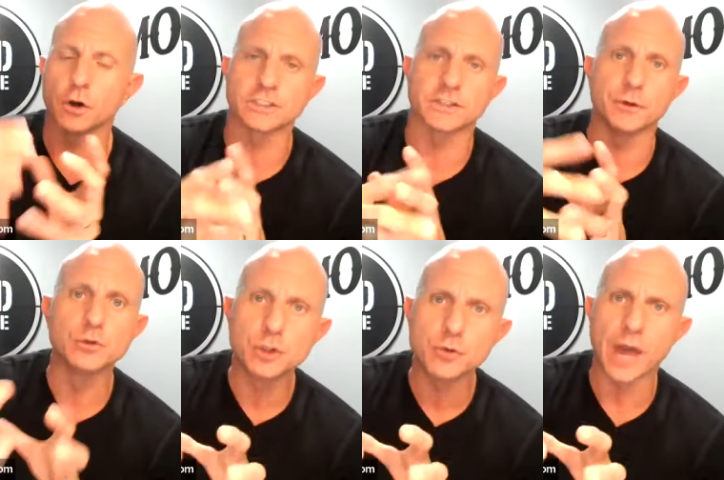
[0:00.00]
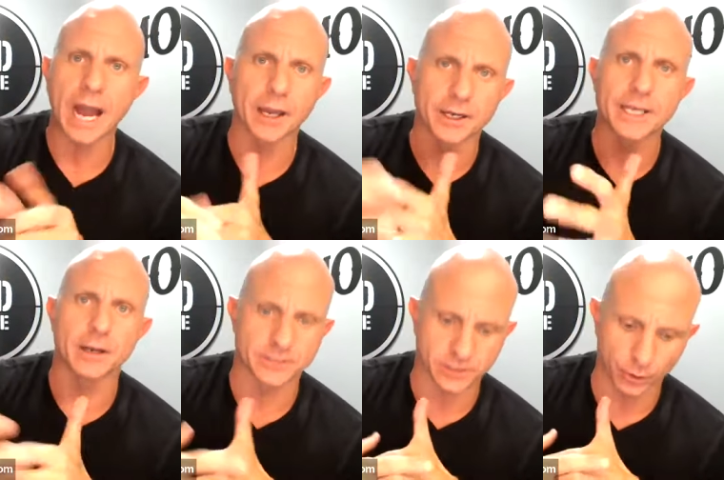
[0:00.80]
You know, because if you do that, it
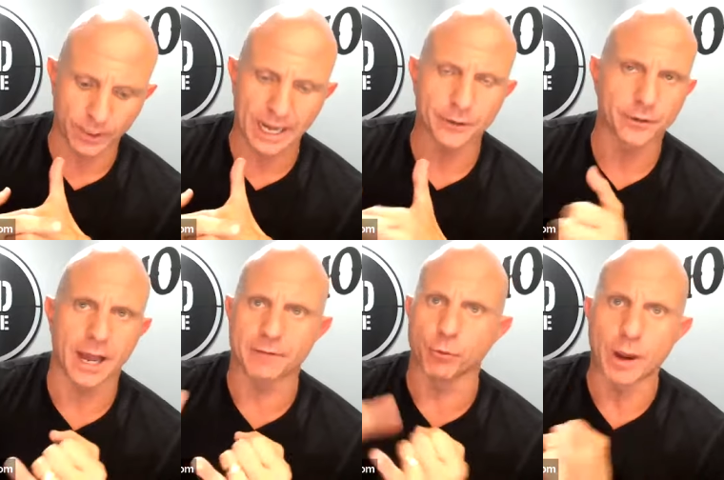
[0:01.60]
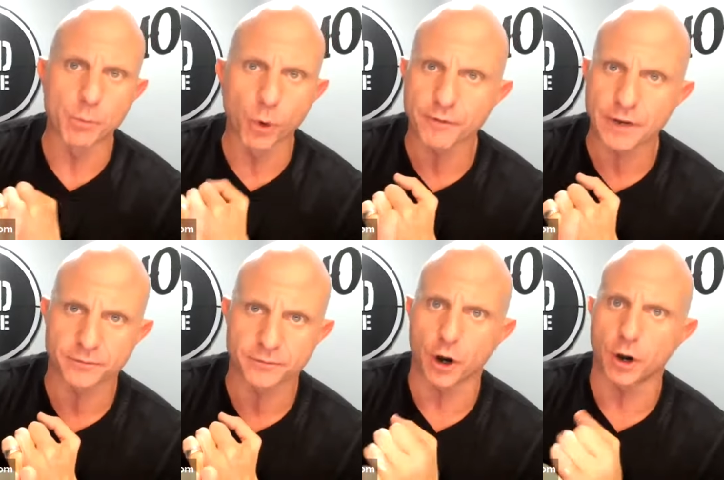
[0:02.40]
again, it's going to allow you to have way more
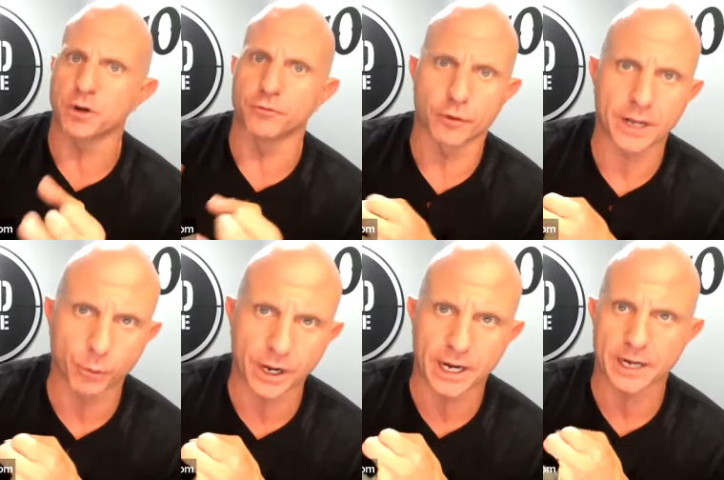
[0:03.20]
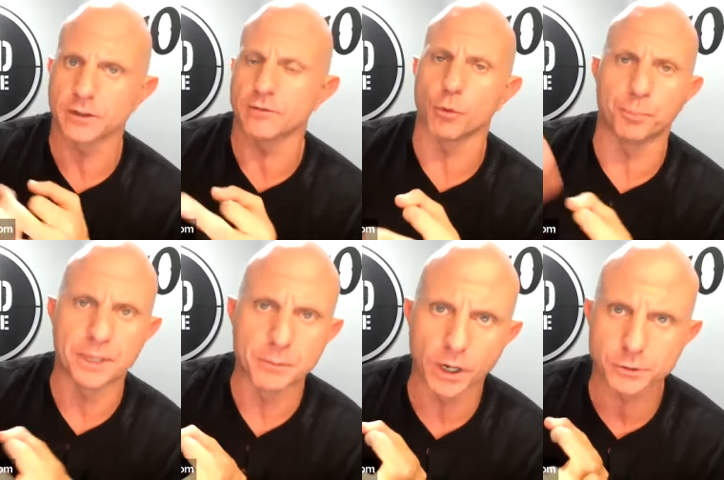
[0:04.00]
effective follow up, convert at a way higher level,
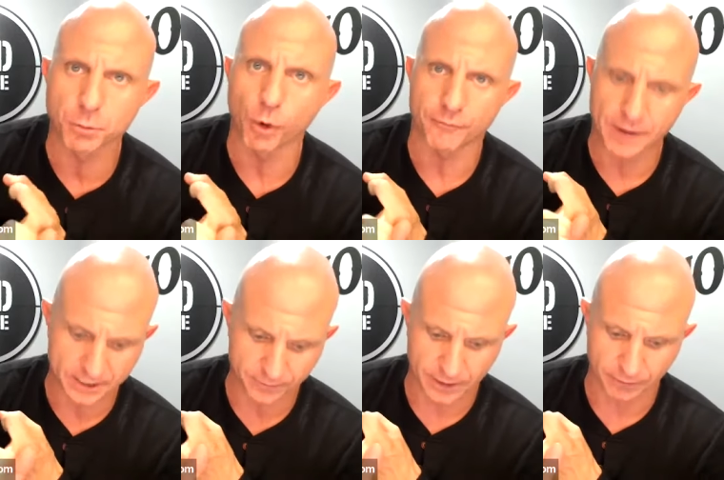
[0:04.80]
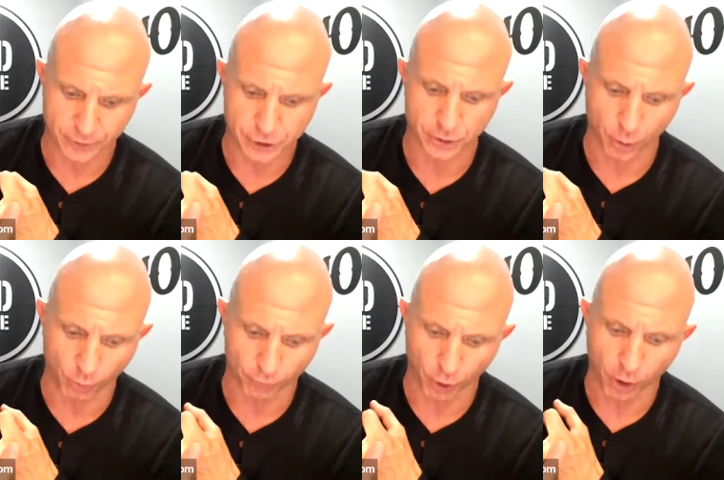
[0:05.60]
be much more effective and efficient
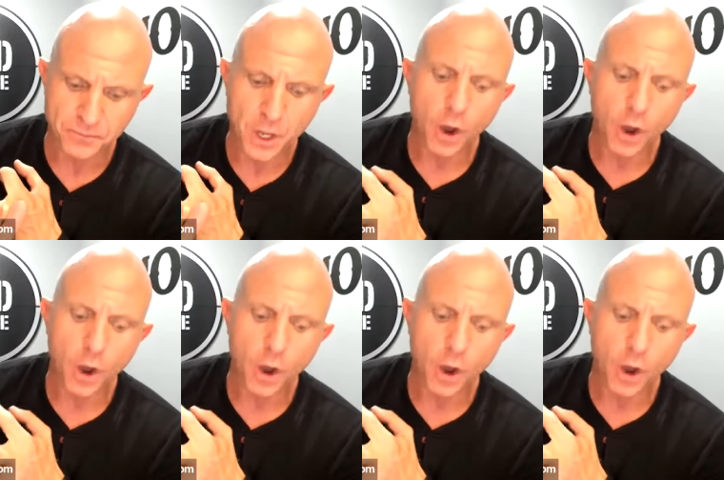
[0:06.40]
overall.